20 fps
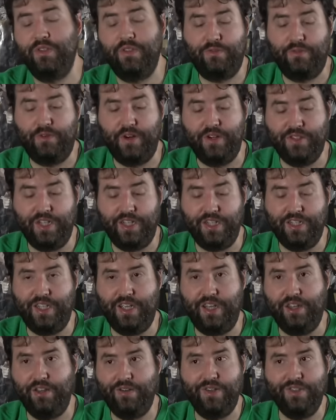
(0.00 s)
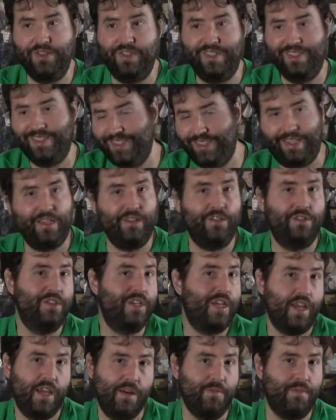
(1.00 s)
As far as I can tell, there isn't a single
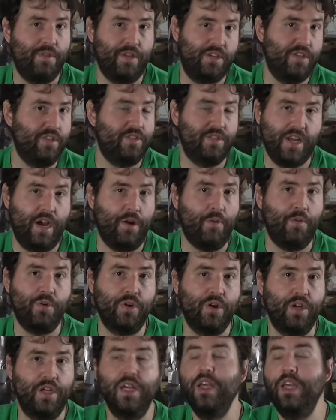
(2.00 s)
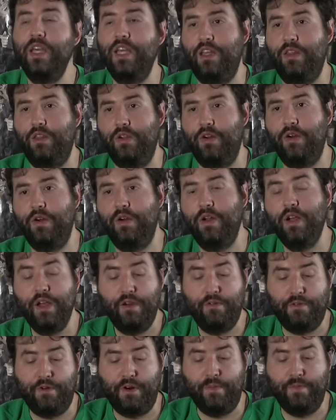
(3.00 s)
game that does not work, either
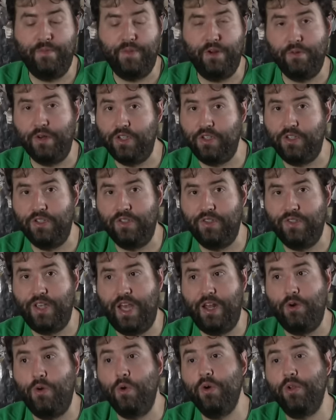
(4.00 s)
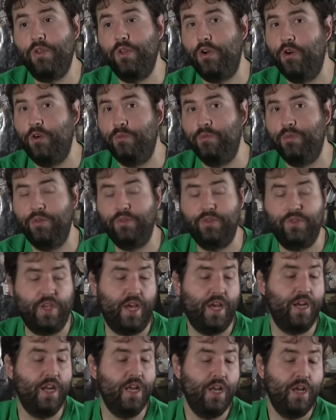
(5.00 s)
from the original set or the homebrew
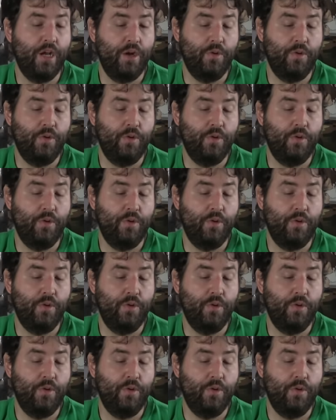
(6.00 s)
set,